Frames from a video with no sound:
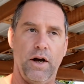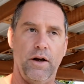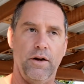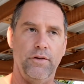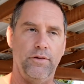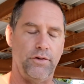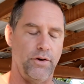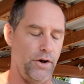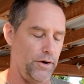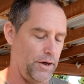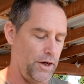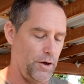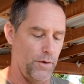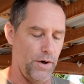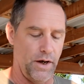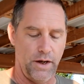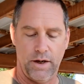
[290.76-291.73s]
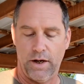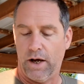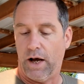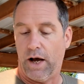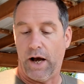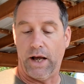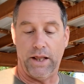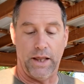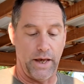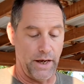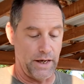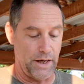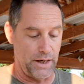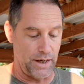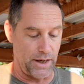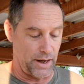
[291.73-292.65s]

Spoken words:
So anyway, I like it.